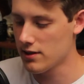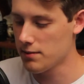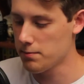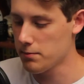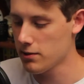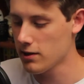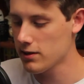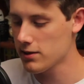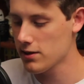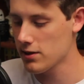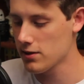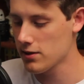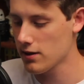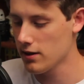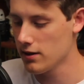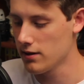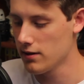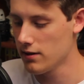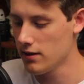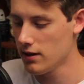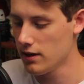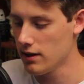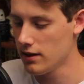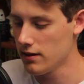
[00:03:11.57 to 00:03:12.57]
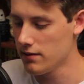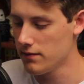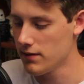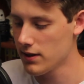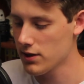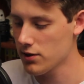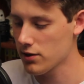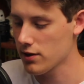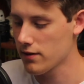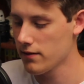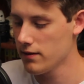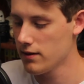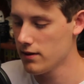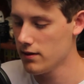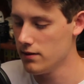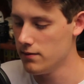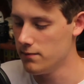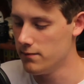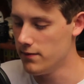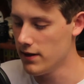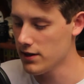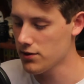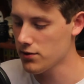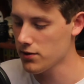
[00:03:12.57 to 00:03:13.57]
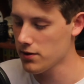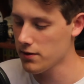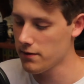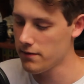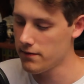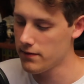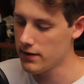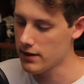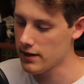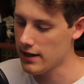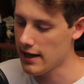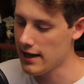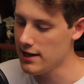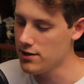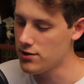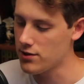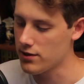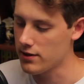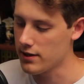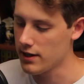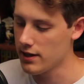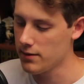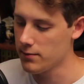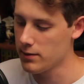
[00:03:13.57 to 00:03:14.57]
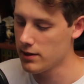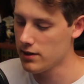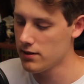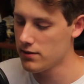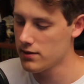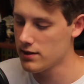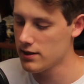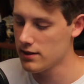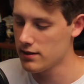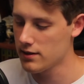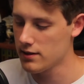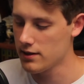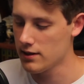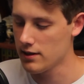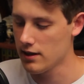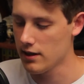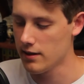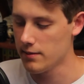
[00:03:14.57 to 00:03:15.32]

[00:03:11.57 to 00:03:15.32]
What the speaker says: a process called vitrification, and we use it to